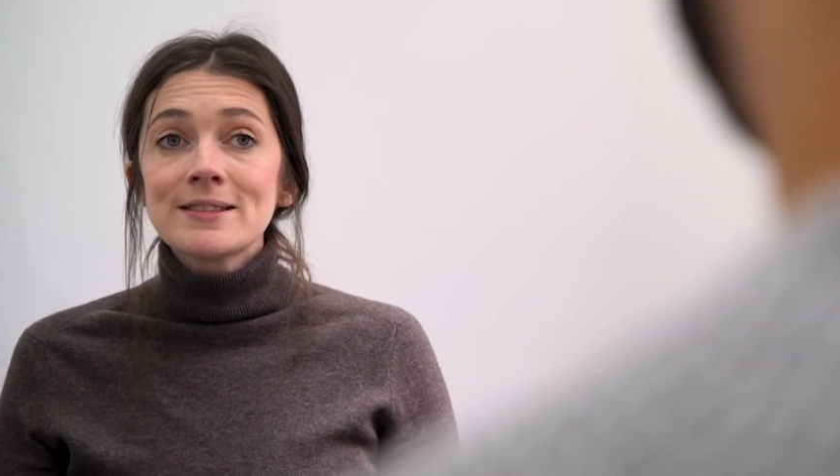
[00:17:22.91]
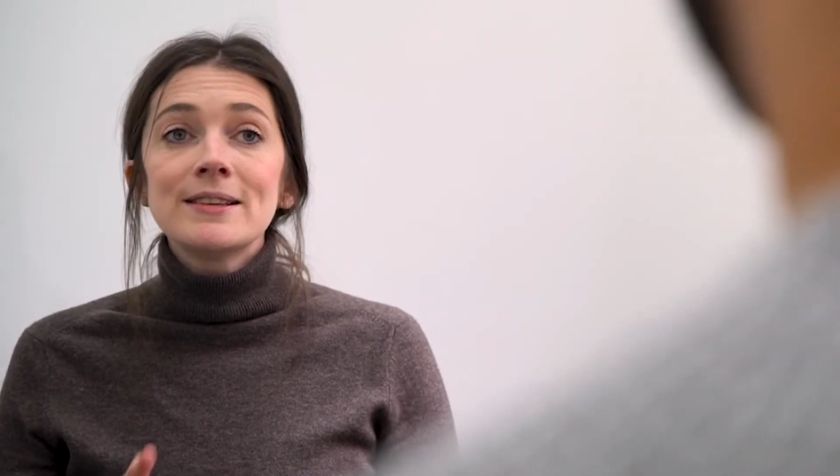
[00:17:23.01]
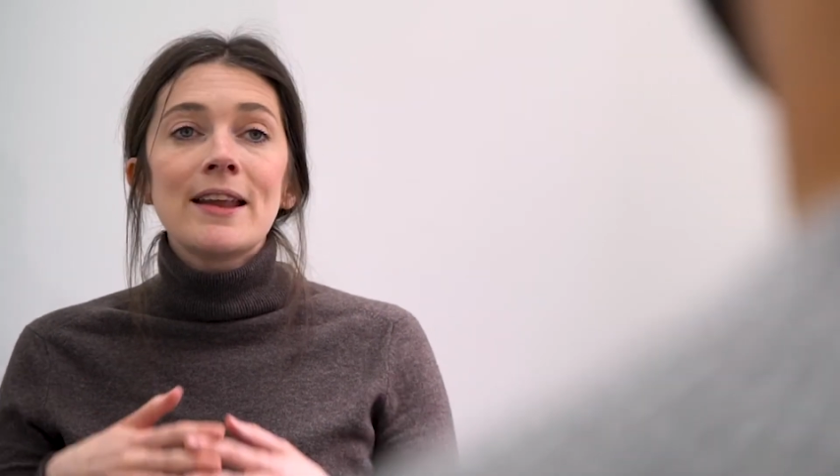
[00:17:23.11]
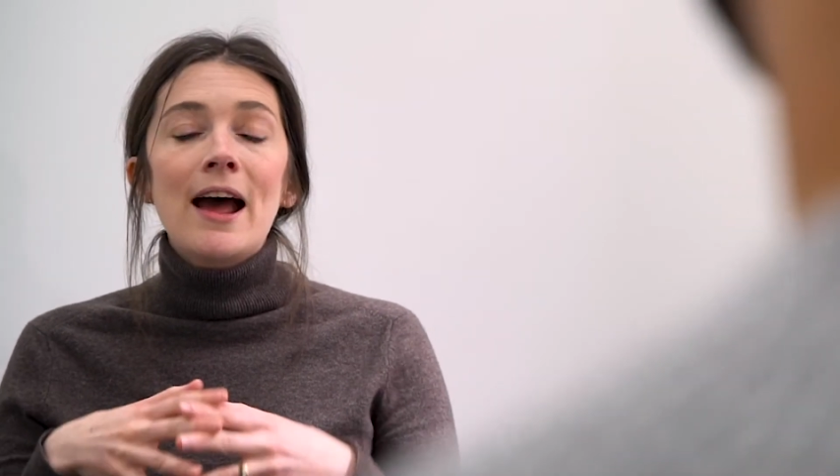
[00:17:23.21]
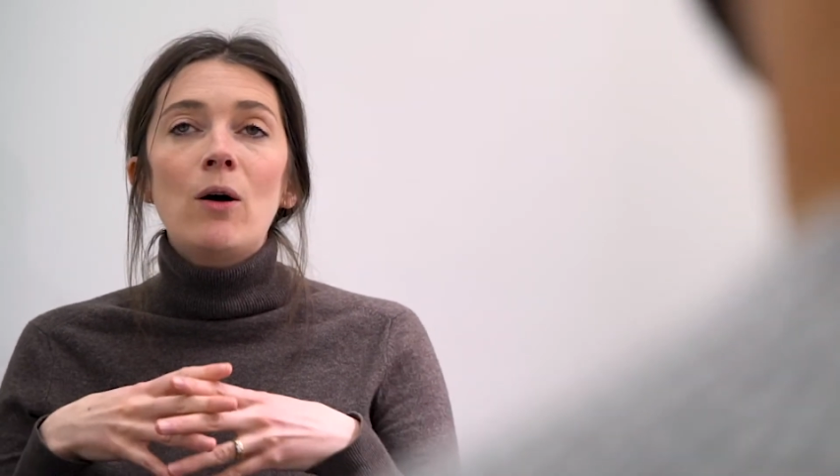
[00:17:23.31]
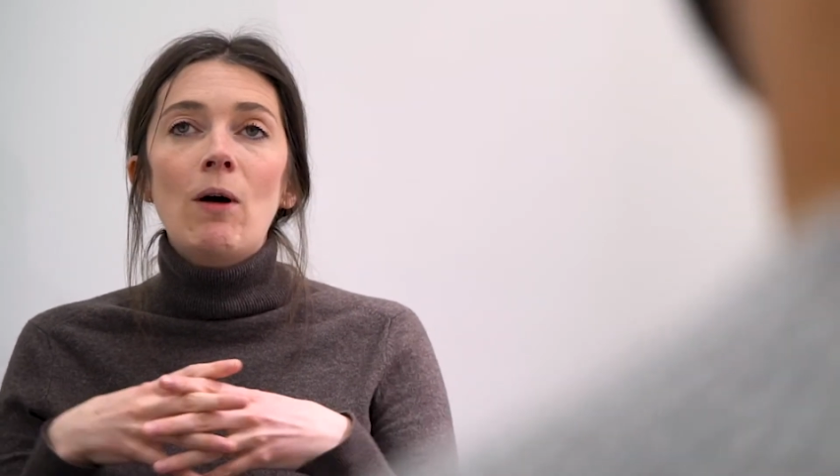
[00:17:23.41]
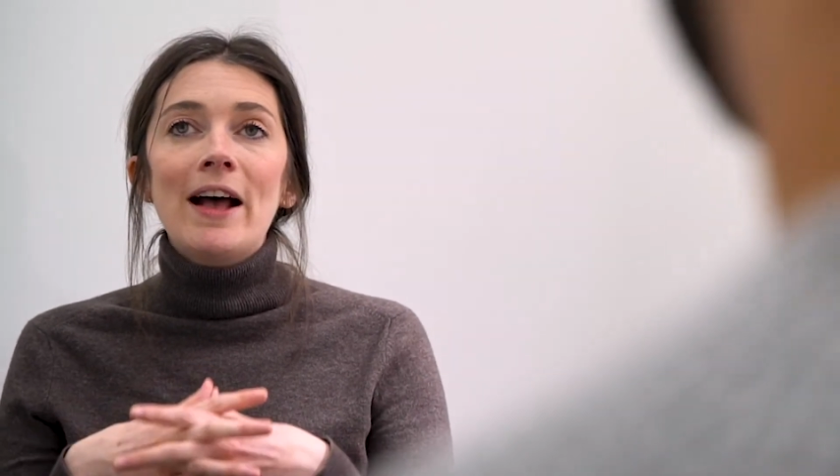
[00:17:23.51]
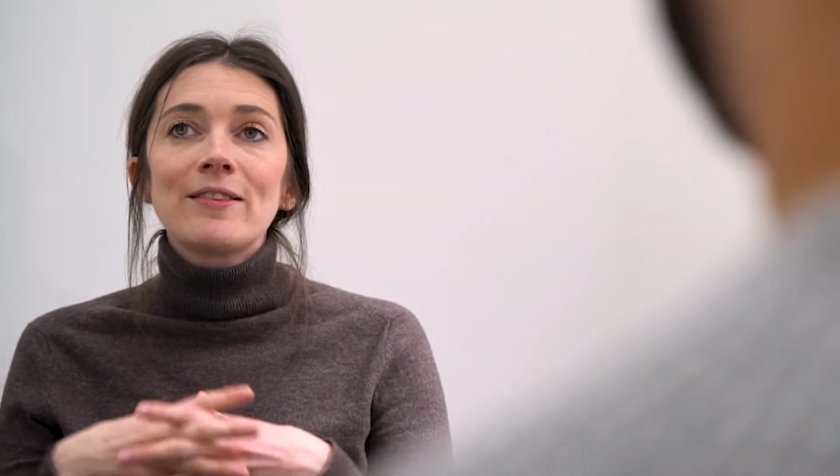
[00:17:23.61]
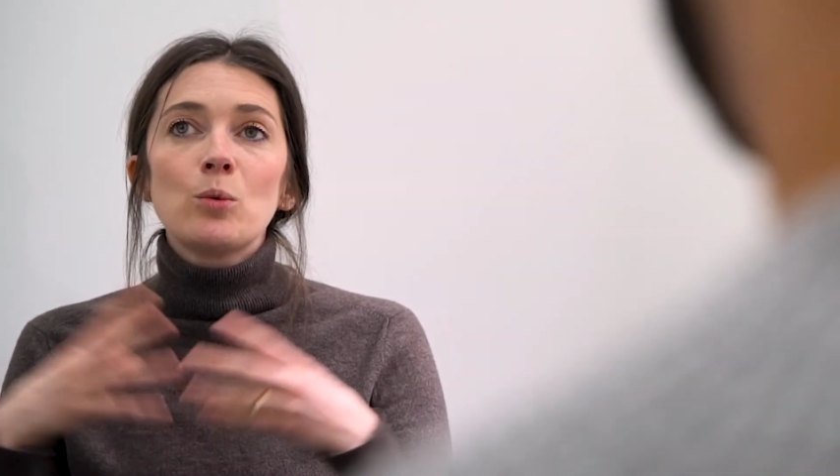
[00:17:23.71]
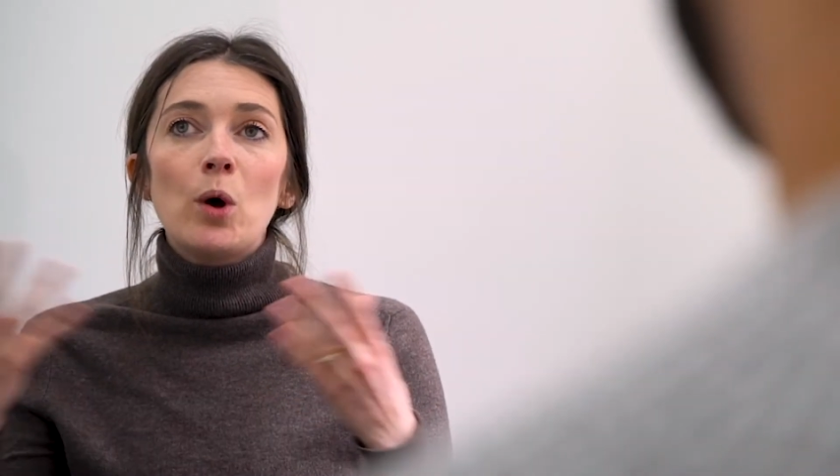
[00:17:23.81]
and now
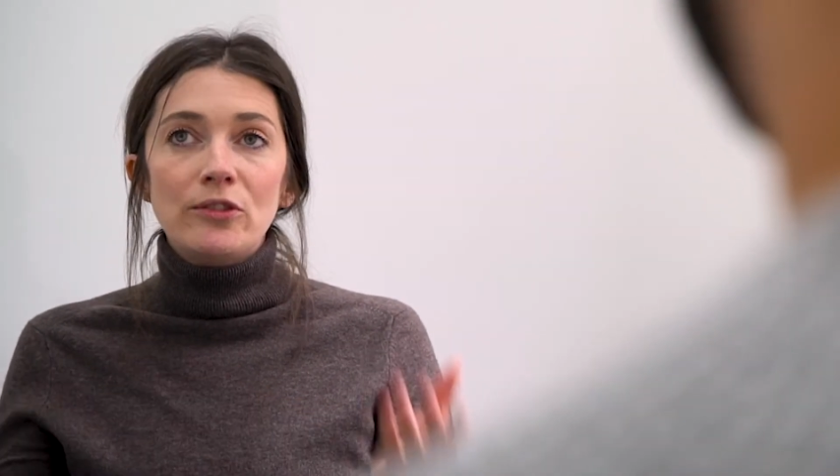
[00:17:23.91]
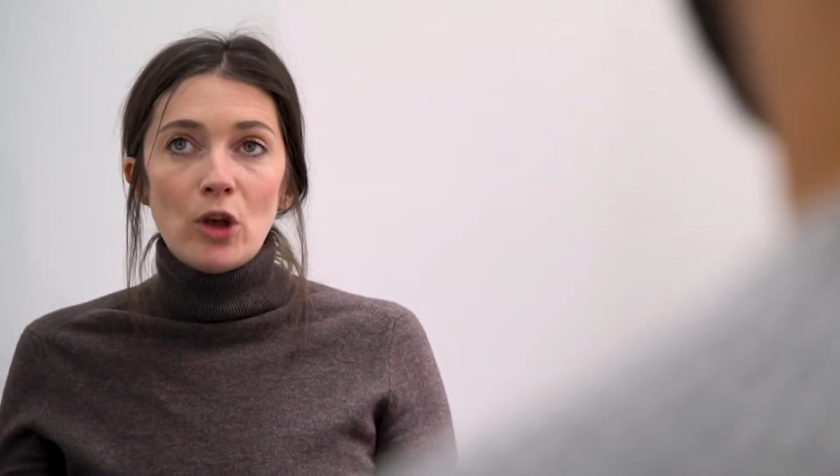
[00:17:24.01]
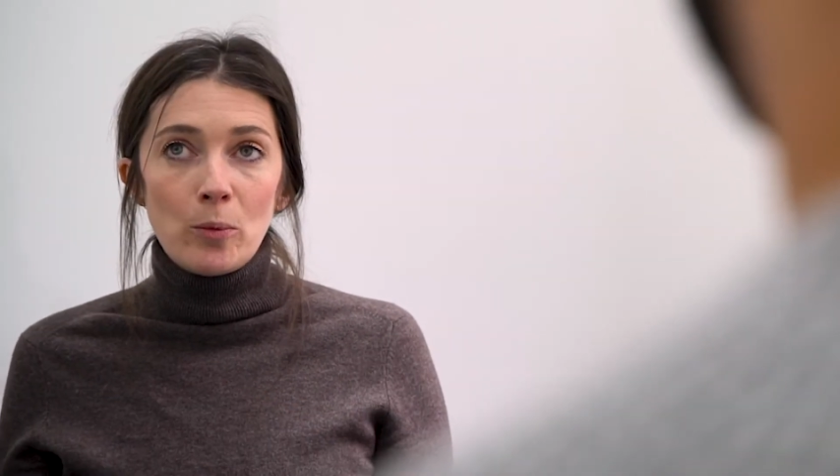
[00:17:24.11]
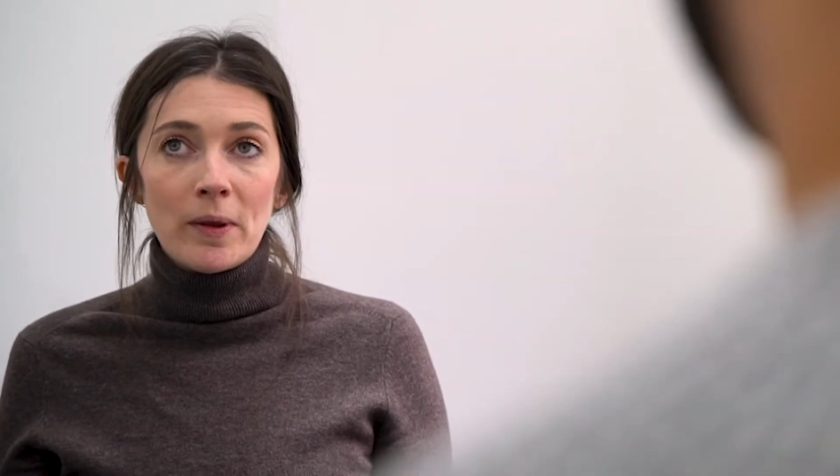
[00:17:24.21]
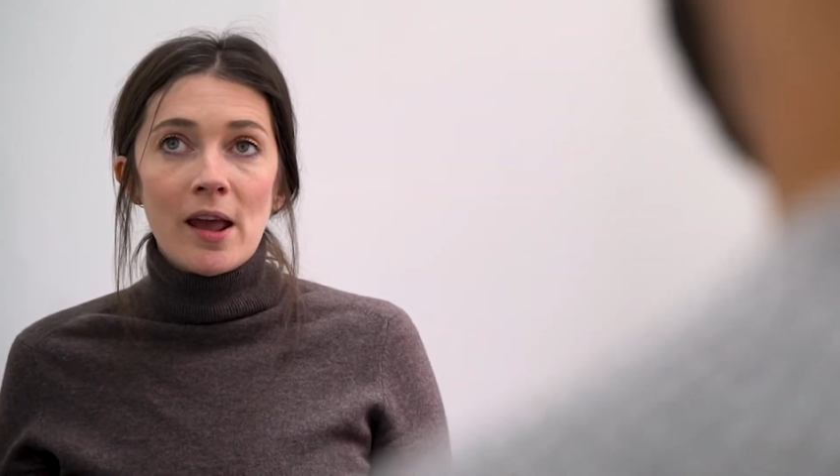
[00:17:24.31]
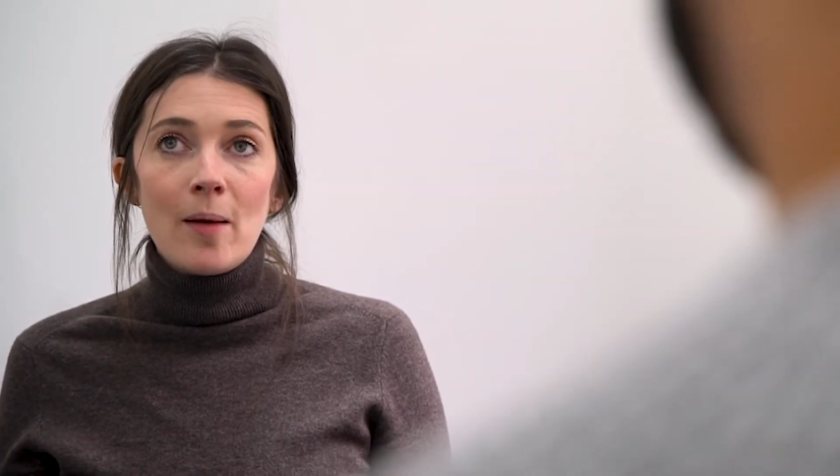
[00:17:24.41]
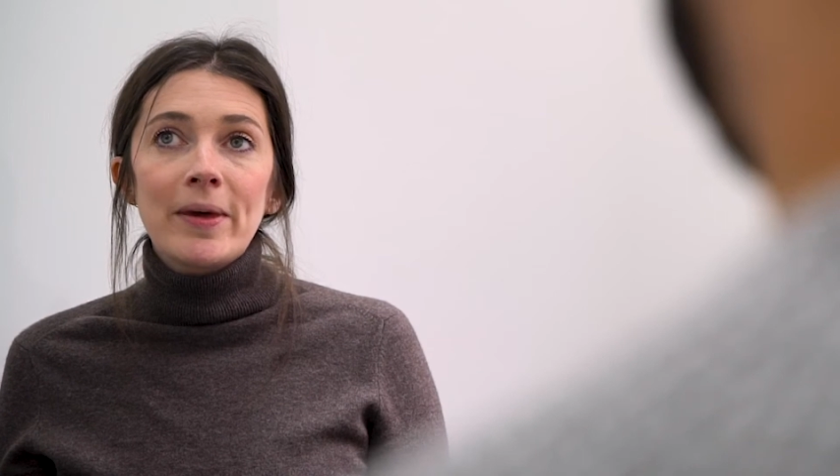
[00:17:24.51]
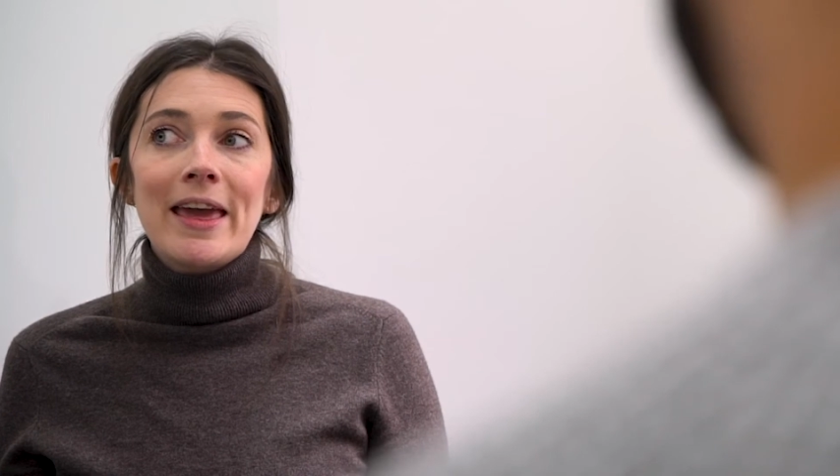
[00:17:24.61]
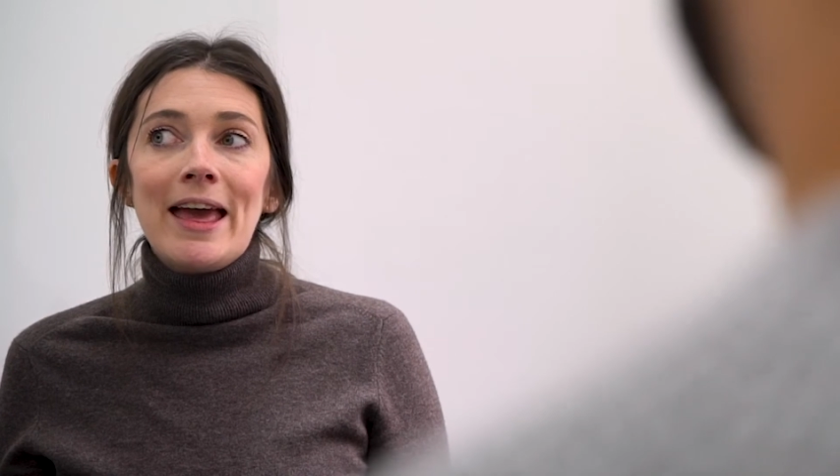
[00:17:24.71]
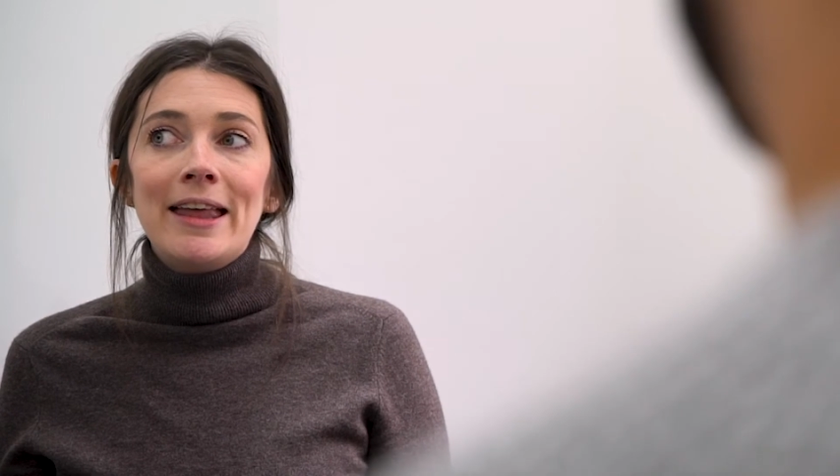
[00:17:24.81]
as the world's opening up
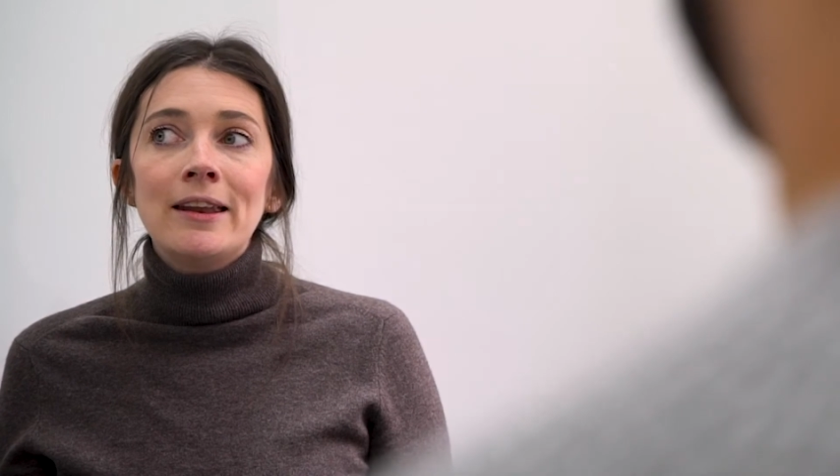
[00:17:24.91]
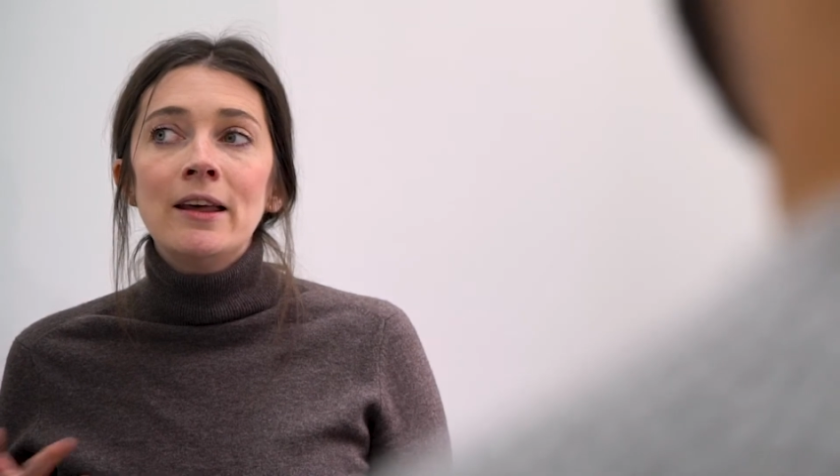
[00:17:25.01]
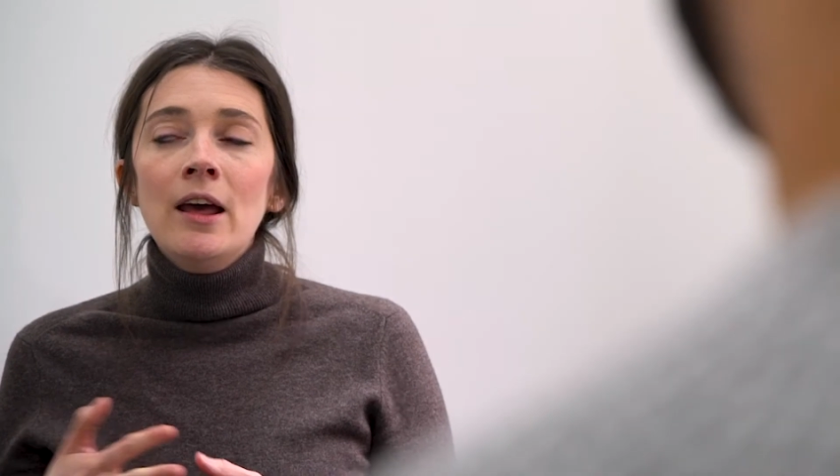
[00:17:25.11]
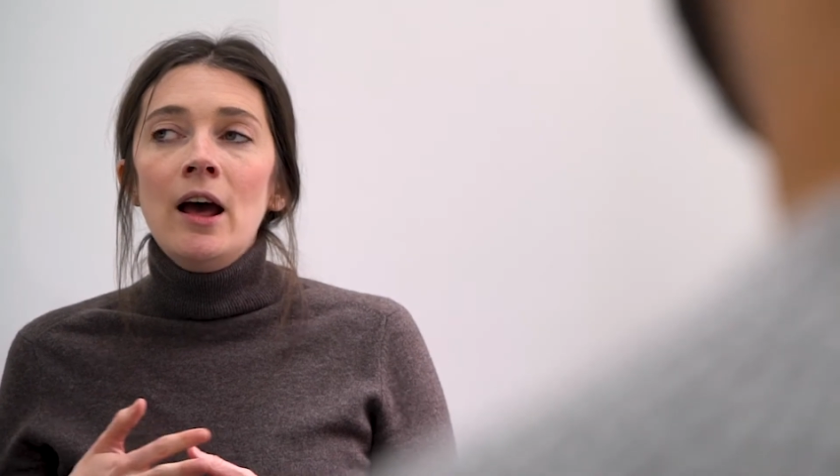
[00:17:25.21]
again,